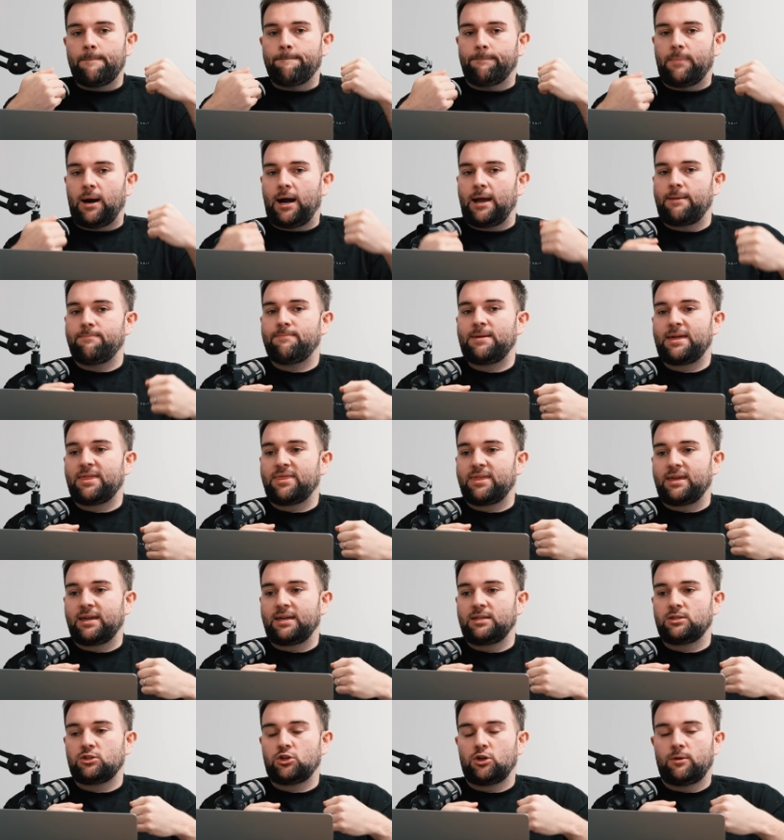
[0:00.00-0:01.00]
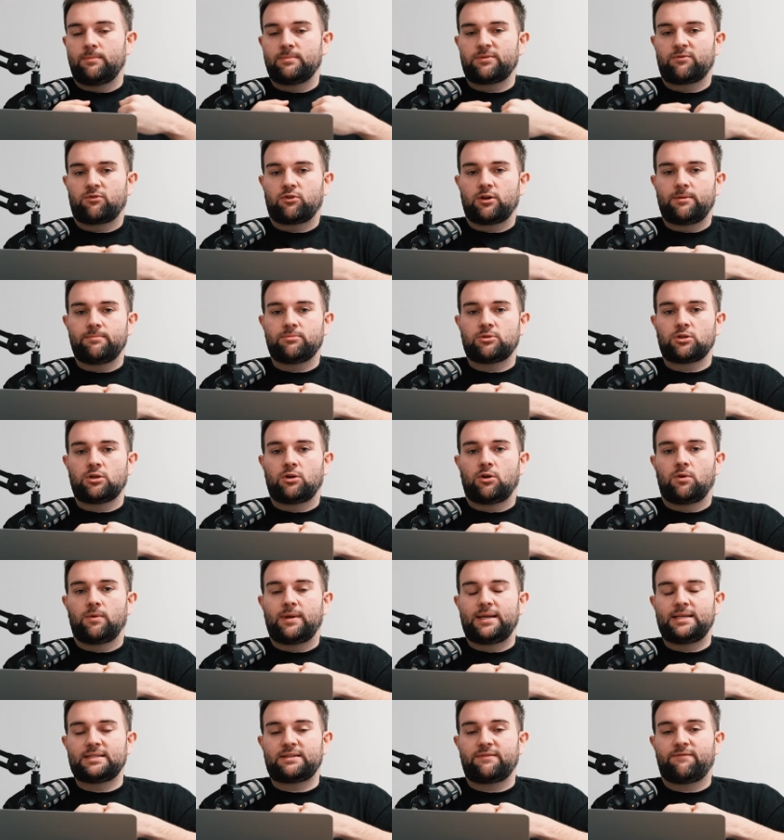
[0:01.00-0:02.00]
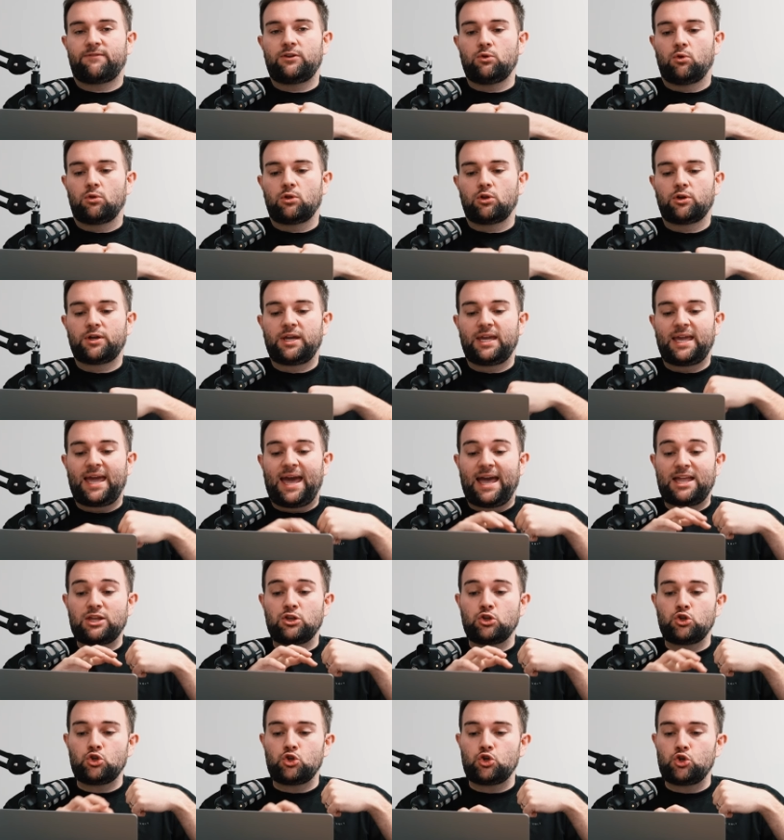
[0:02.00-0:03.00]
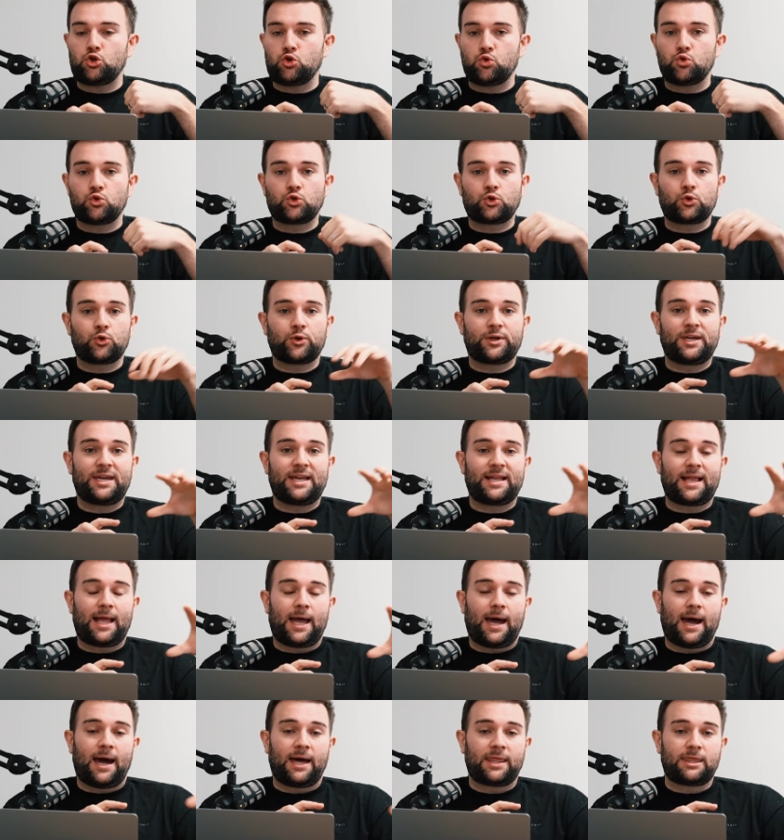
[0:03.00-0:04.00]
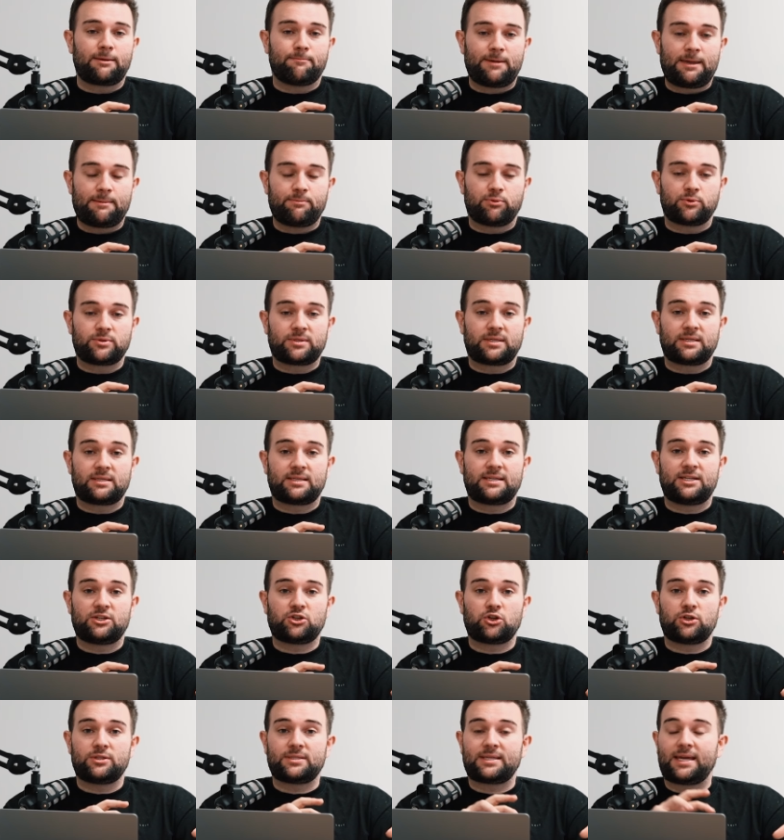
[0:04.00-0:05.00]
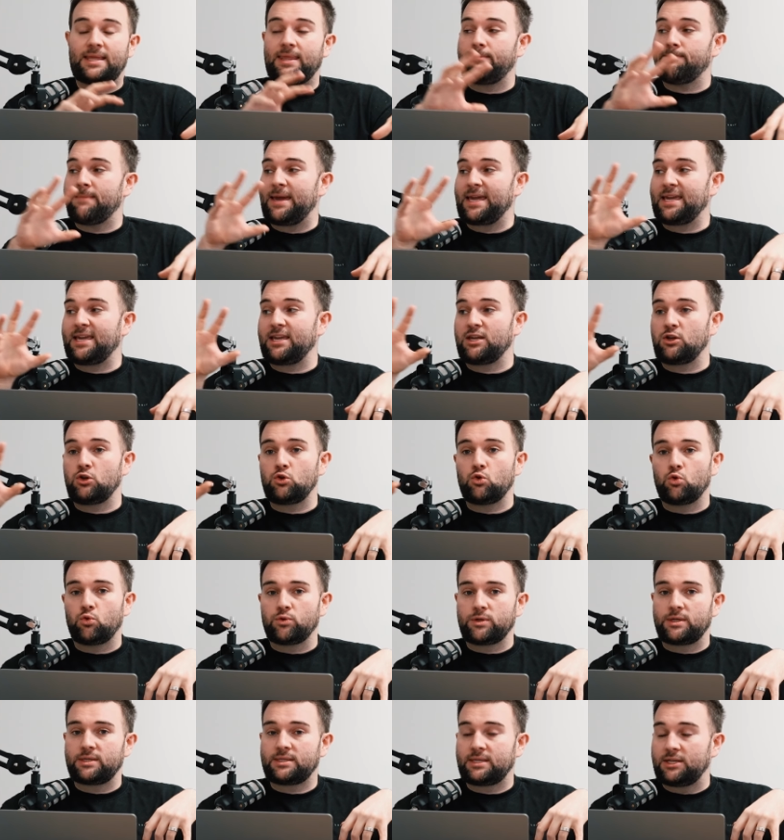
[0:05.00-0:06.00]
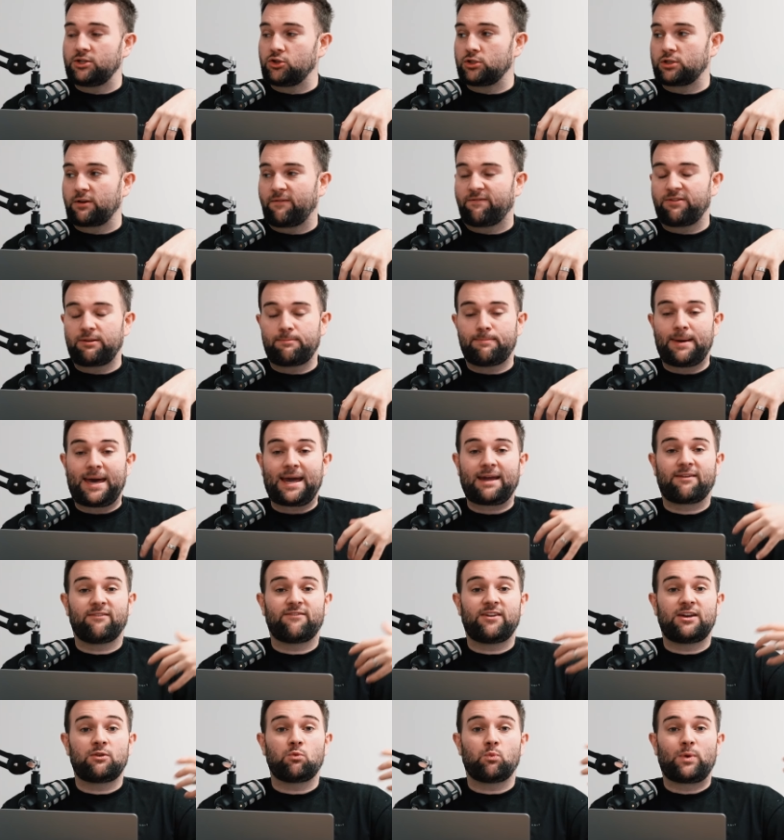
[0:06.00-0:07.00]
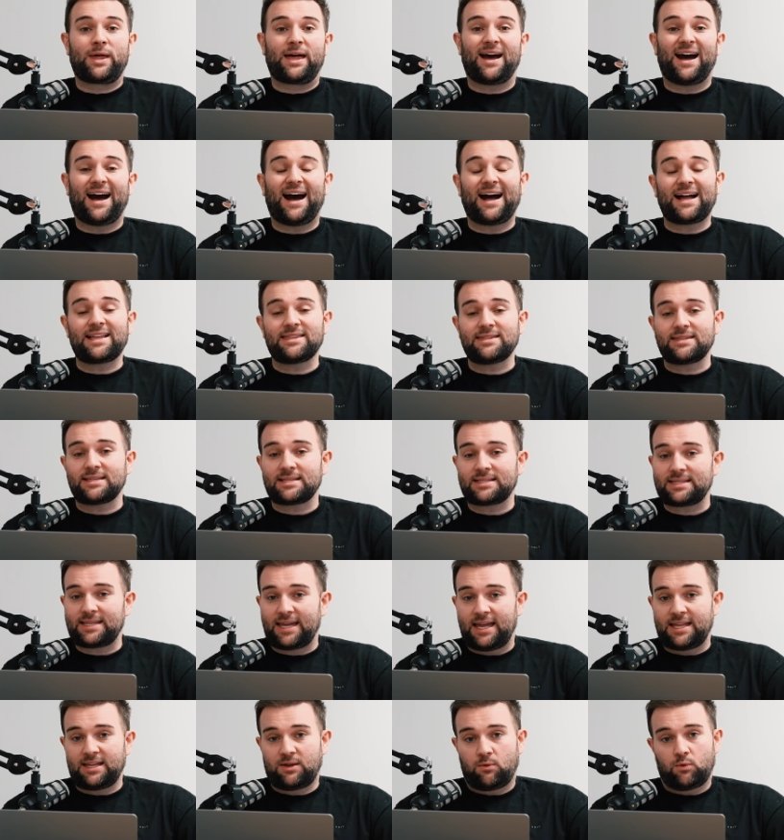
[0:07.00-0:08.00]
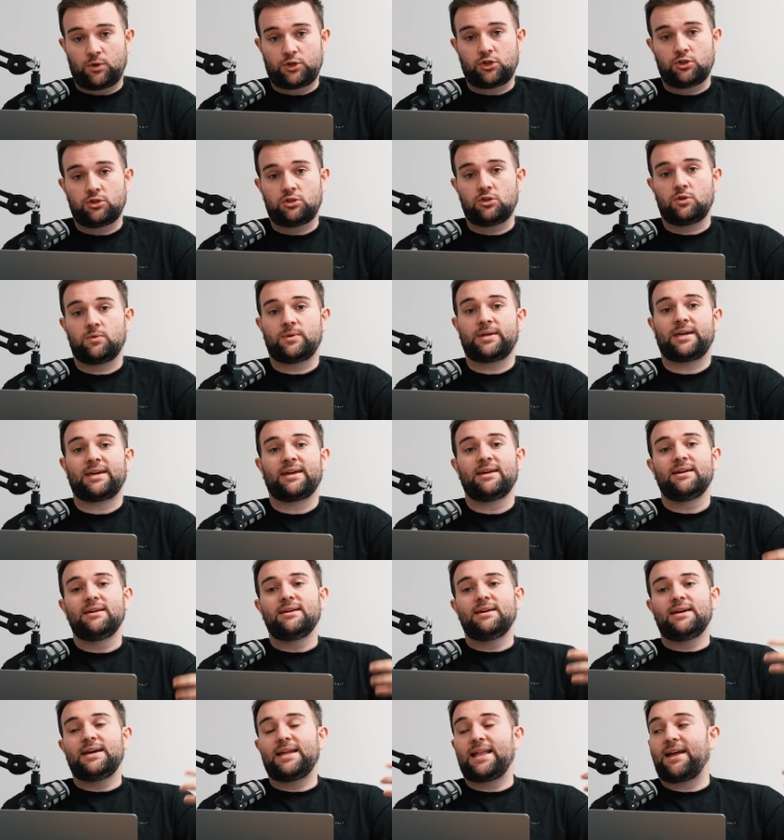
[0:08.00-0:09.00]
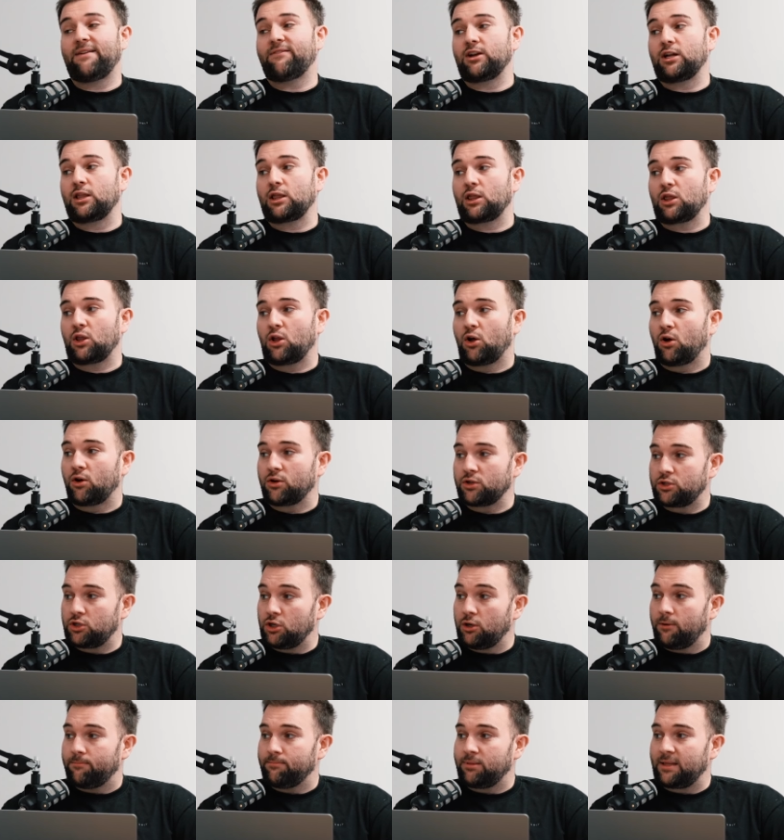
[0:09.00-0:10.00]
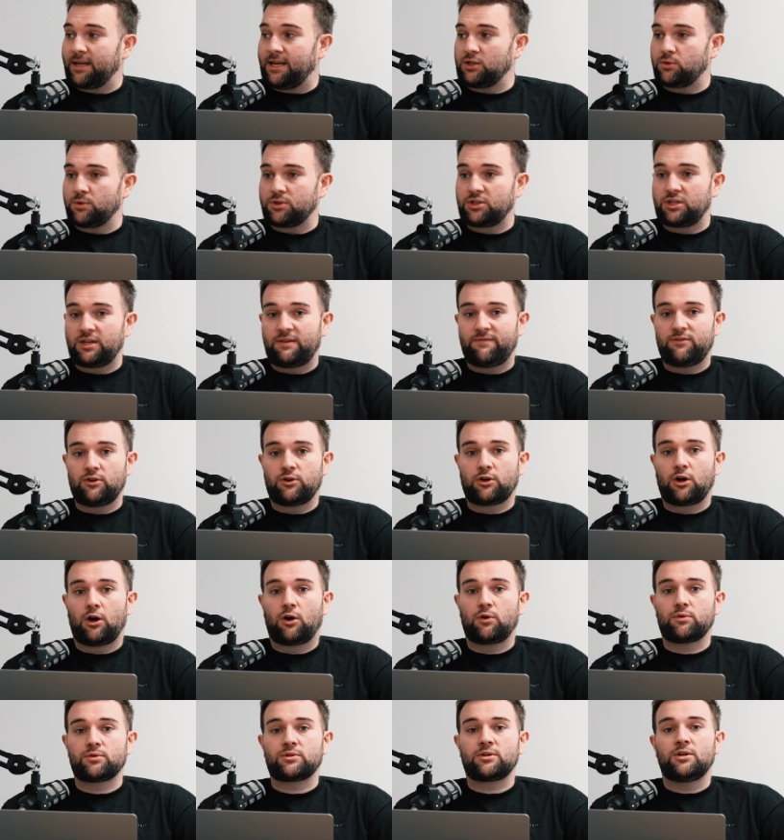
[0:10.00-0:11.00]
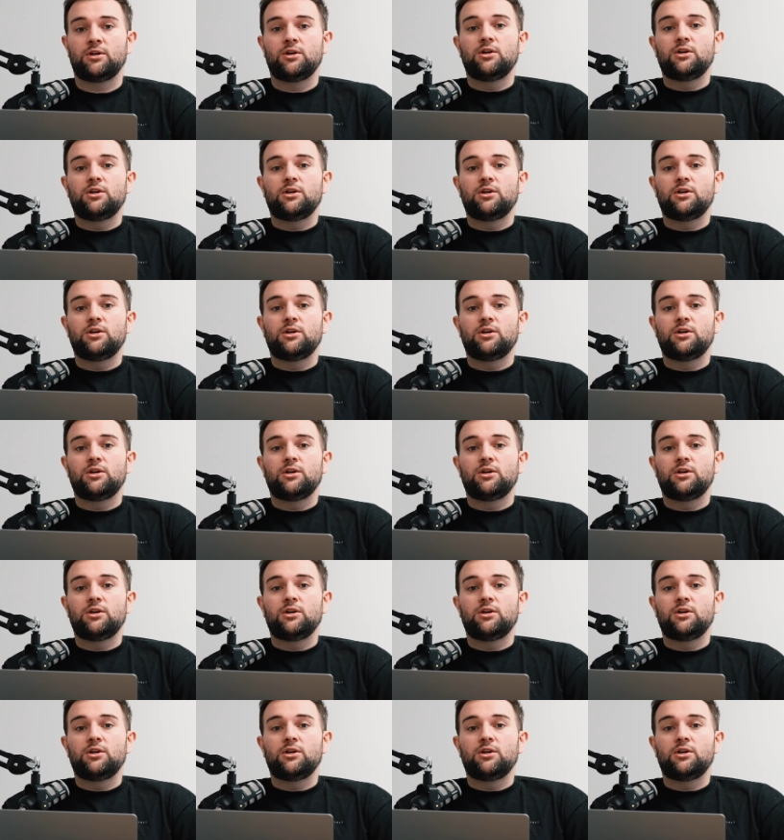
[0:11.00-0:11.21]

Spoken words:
My big thing in terms of crypto is if you're looking at news, looking at other people's decisions, and then making your decisions off the back of it without understanding what you're doing and having a long-term plan to achieve your goals,